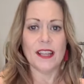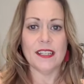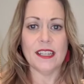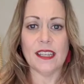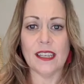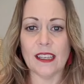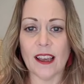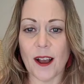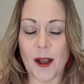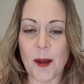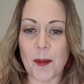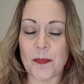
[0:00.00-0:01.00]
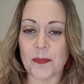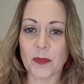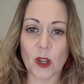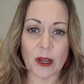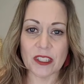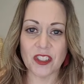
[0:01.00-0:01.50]
any um,
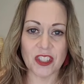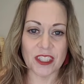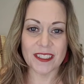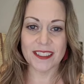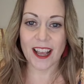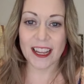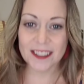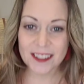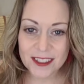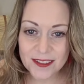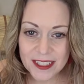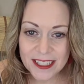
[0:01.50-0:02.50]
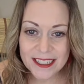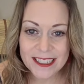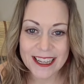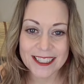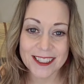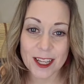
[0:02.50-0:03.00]
questions. Hi, Sylvia.
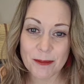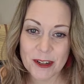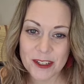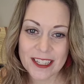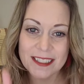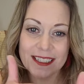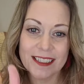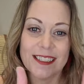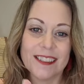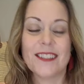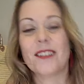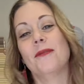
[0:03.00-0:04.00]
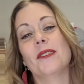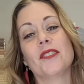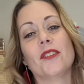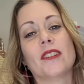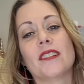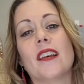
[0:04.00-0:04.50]
Yes, summer dresses. We're
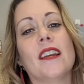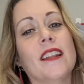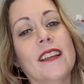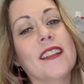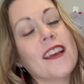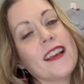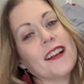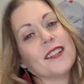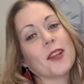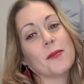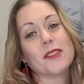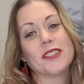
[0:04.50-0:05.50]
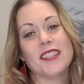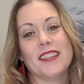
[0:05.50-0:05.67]
so excited. Summer's